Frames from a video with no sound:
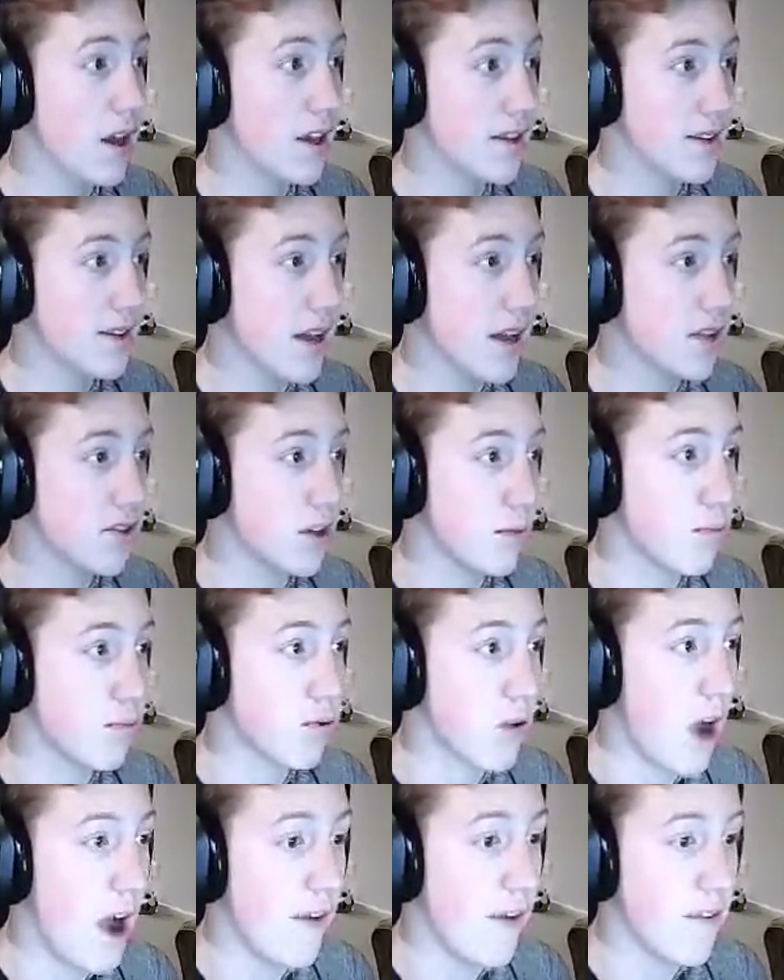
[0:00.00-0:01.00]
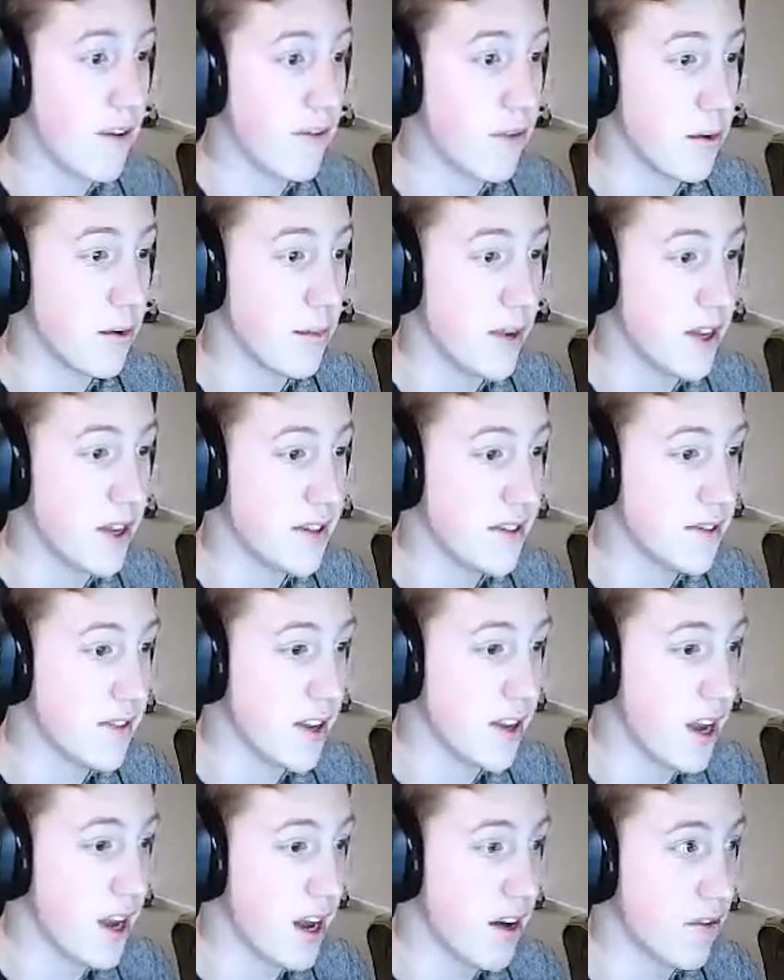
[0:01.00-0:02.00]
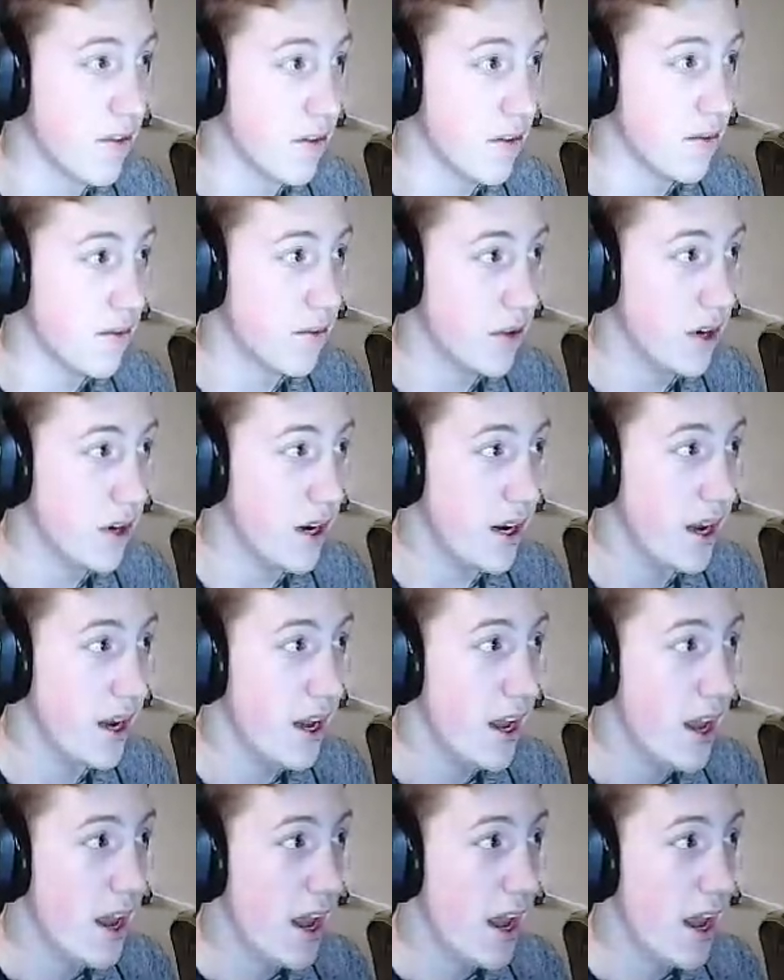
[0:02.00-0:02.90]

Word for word: is actually profit for me since I got it for free